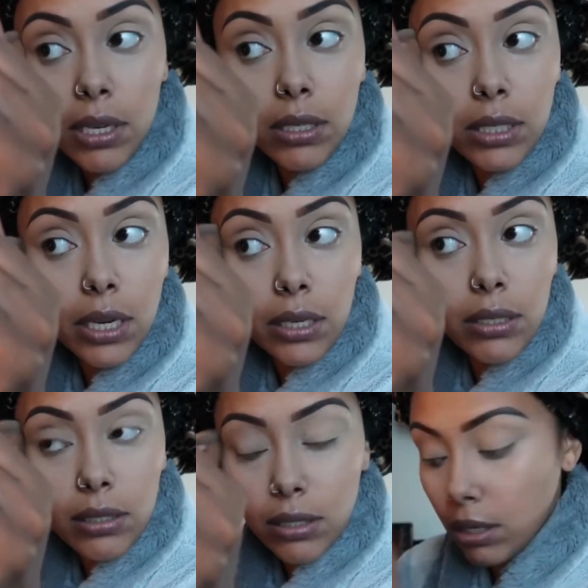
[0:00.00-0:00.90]

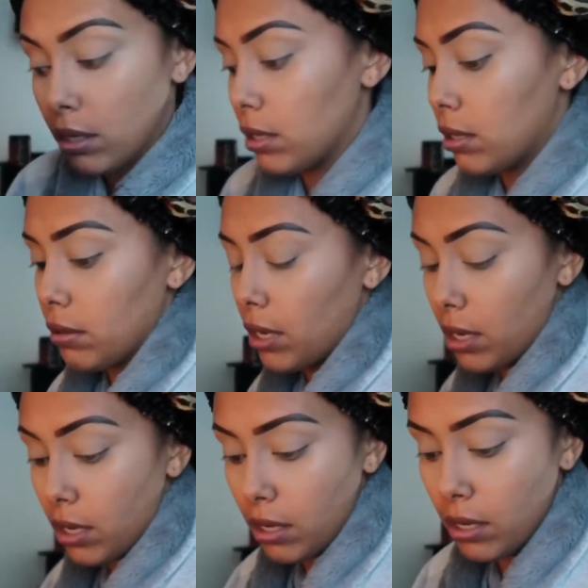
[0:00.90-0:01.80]
Tay's
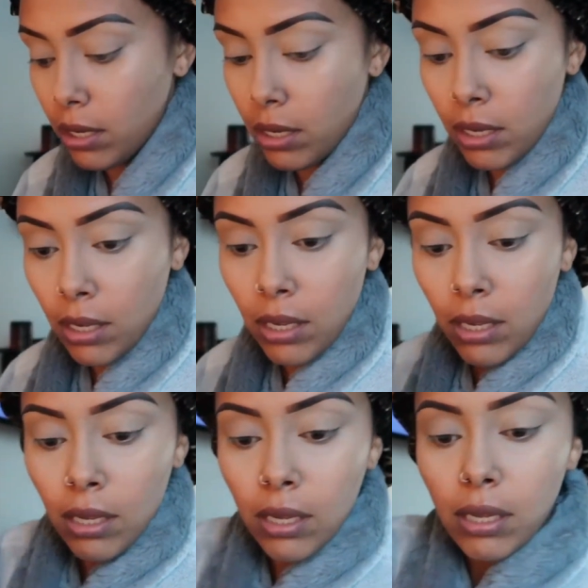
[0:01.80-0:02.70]
uh,
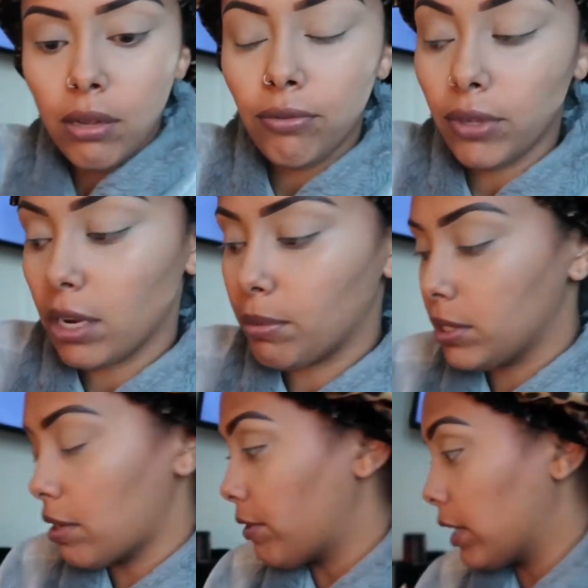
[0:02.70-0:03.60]
Vlogmas.
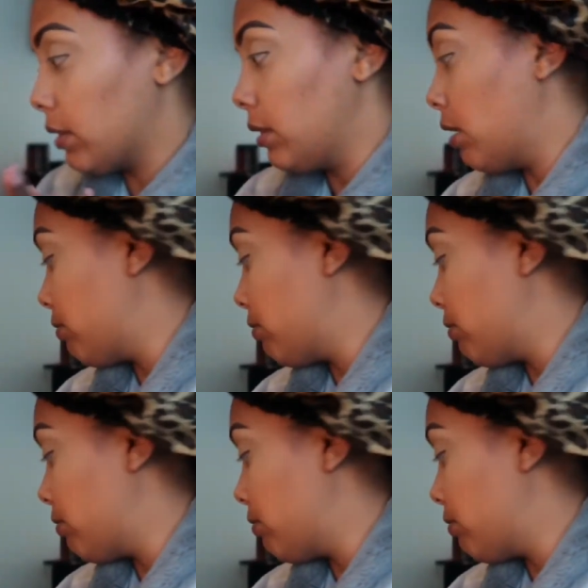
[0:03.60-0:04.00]
I fucking love